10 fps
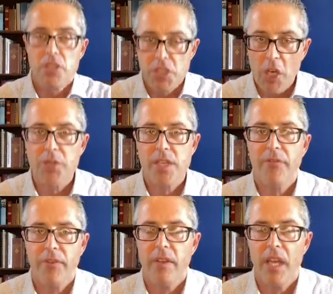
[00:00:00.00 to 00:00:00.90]

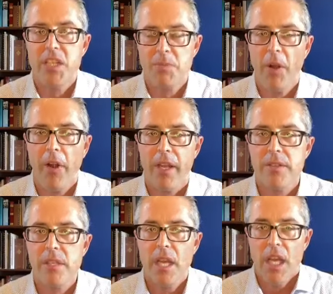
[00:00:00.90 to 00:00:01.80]
Joseph
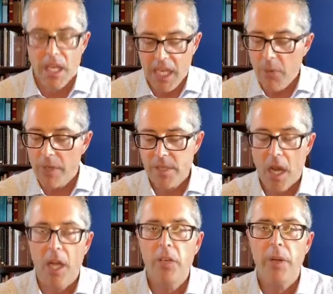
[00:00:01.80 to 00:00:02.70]
experienced. He was
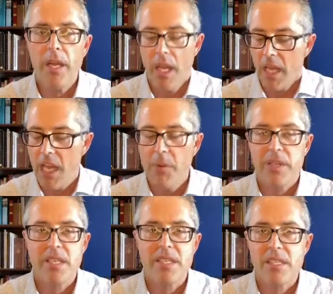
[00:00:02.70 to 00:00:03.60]
hungry. He
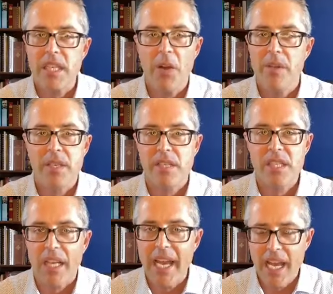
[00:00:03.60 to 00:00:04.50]
was, he was a
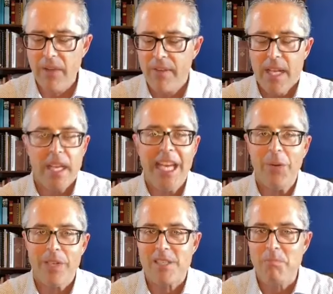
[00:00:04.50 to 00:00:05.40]
slave. He
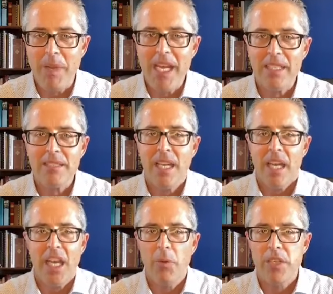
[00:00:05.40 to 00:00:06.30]
was beaten.
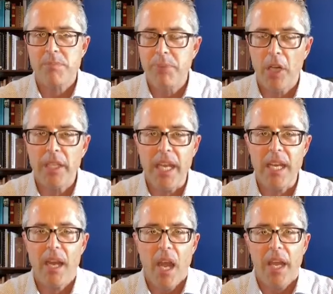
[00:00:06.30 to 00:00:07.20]
He was
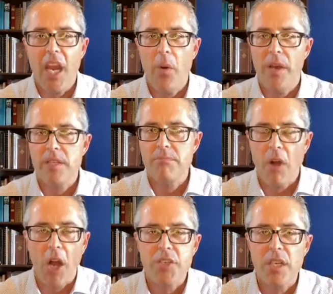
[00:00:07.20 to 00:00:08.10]
bullied. He was
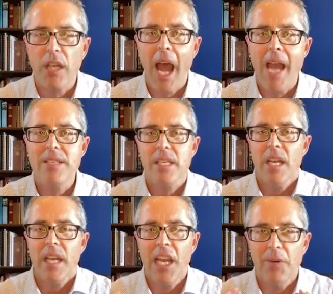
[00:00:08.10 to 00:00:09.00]
marginalized.
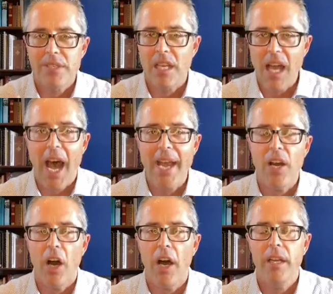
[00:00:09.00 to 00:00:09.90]
He was lied
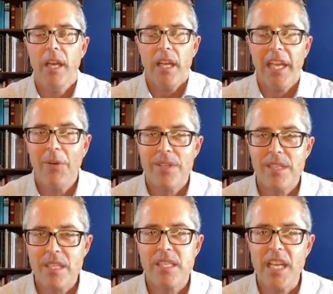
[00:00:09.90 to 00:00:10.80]
on. He was
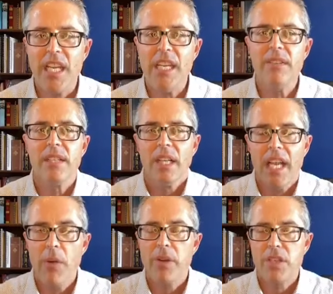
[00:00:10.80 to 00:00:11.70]
deceived.
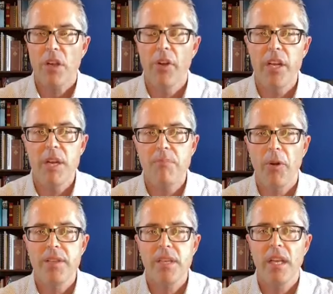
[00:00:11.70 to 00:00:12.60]
He was thrown into
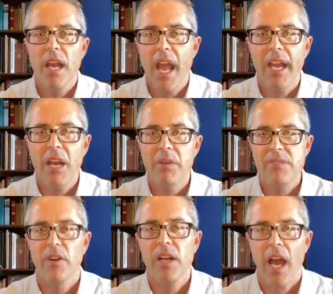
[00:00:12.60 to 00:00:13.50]
prison and he was
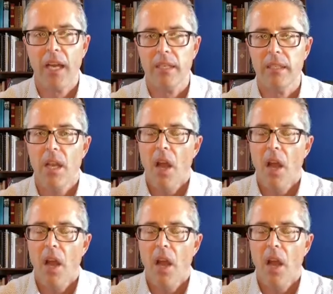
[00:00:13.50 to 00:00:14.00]
forgotten.